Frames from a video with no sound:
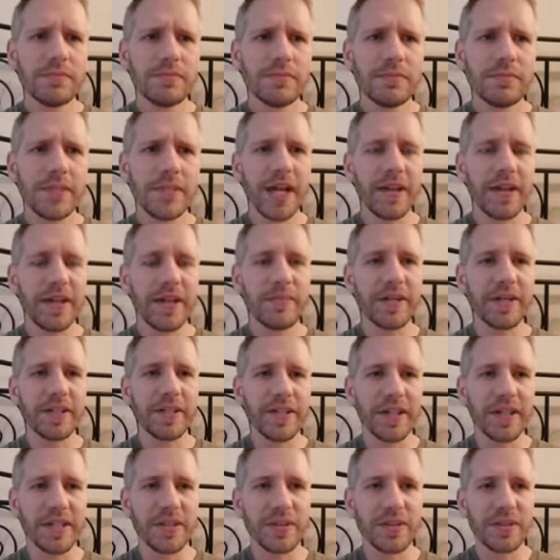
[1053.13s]
yeah, that makes
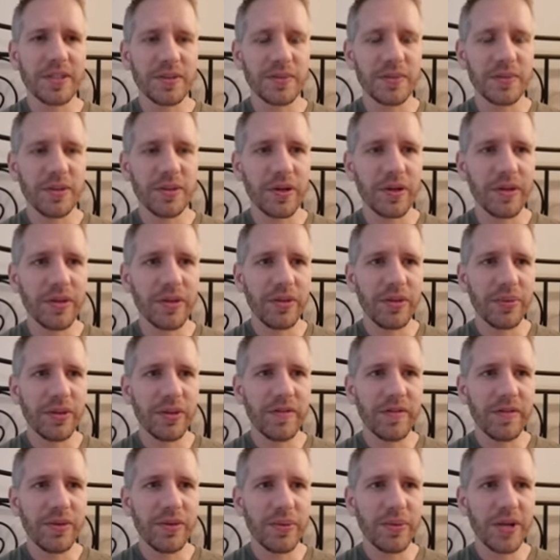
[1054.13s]
sense because we were at 3
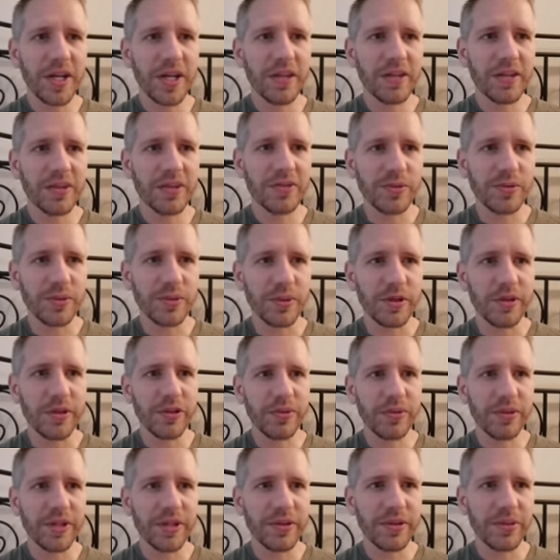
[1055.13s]
of 3. This we're at
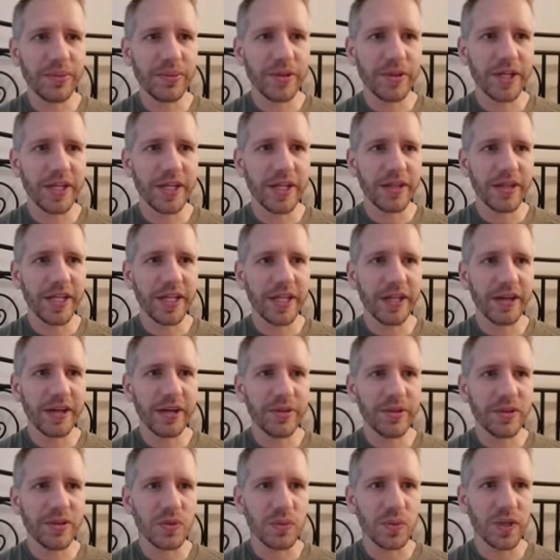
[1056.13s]
3 of 3 here
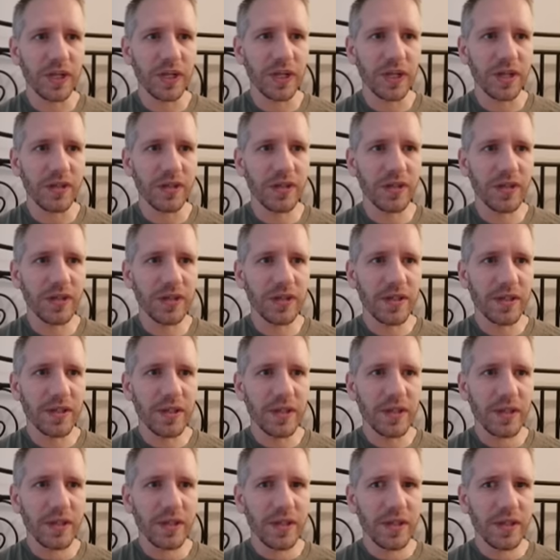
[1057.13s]
as well,
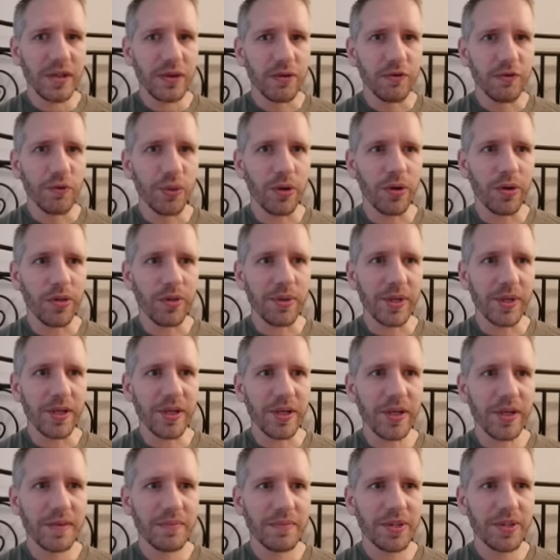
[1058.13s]
or 4 of 3.
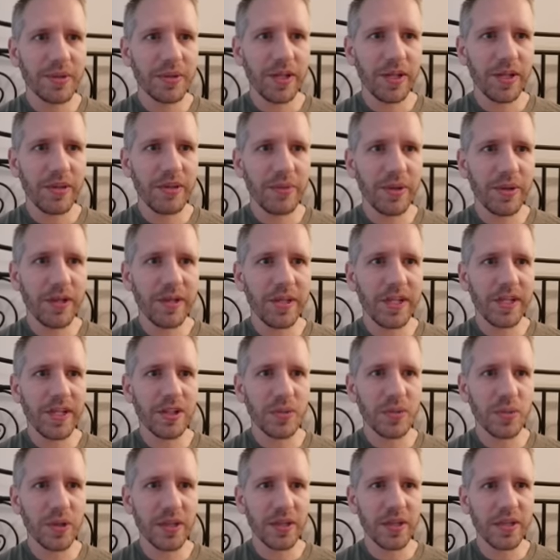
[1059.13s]
So we got 3 of
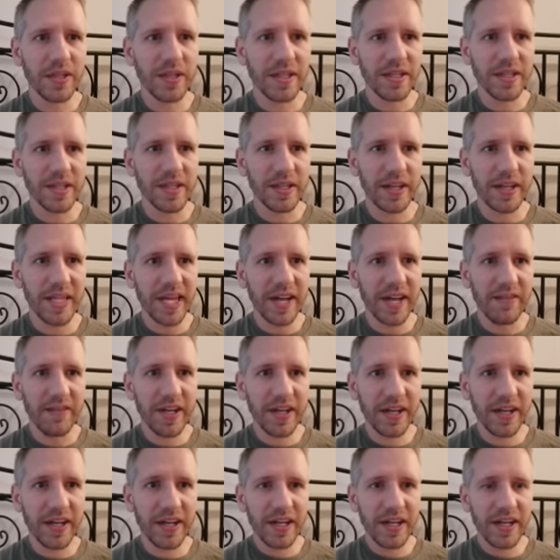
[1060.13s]
these, 1 of these,
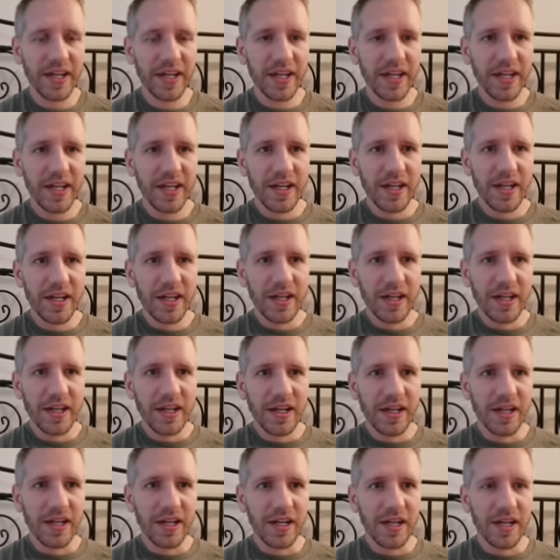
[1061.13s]
11,
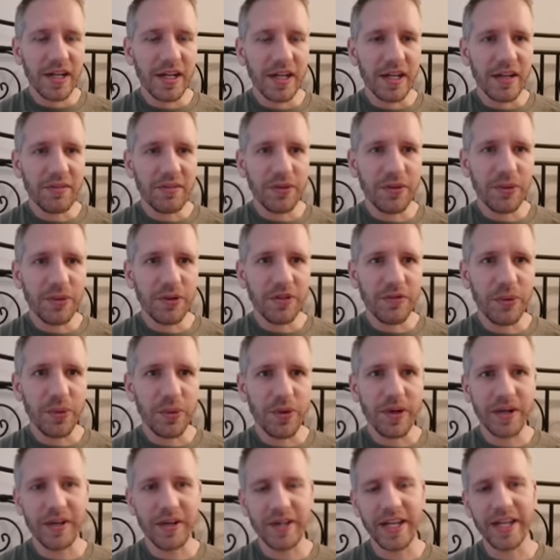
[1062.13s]

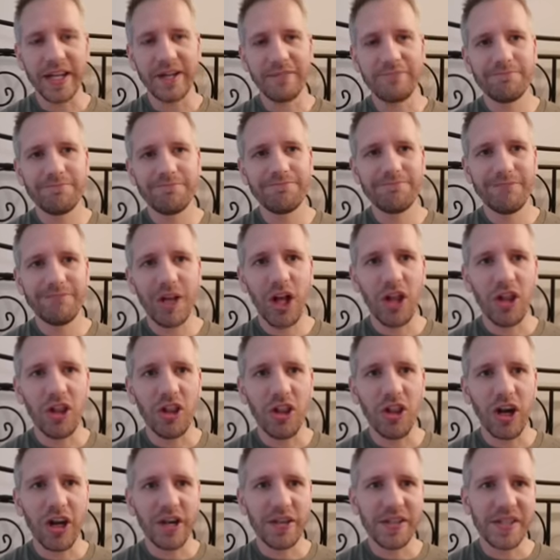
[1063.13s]
34, and like a
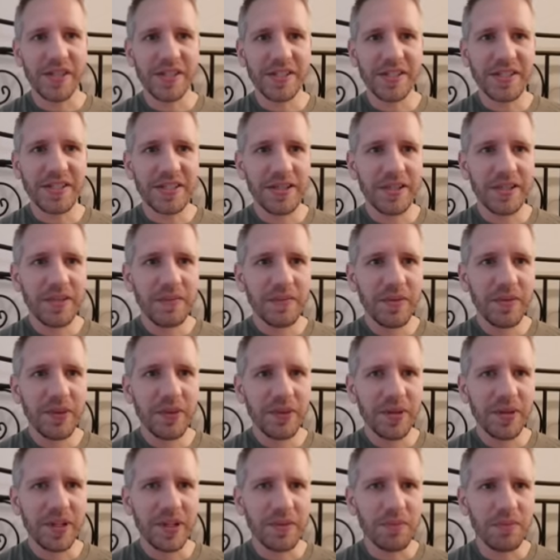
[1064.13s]
lot of these. So
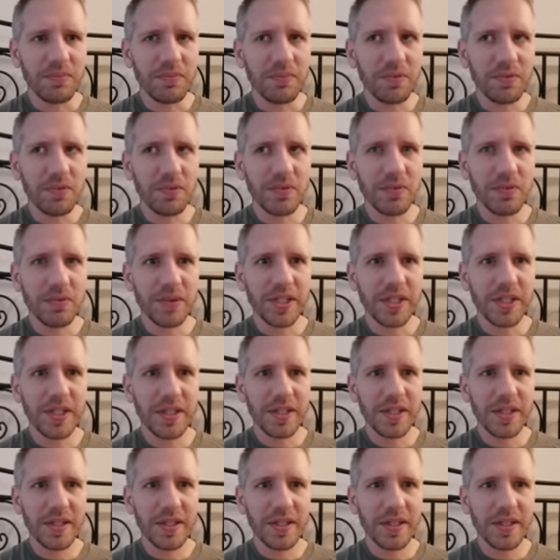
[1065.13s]
33,
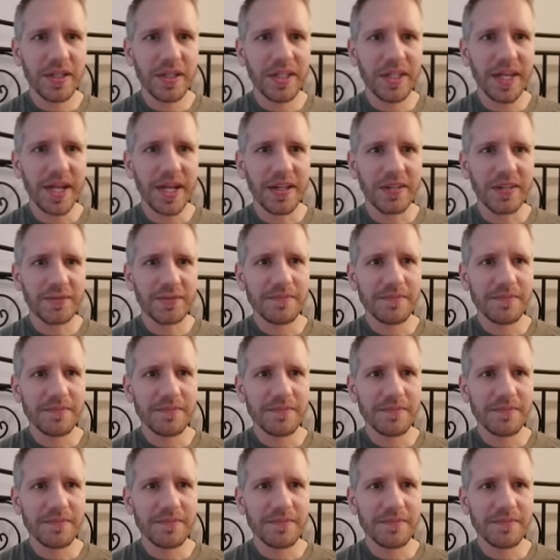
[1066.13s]
yeah.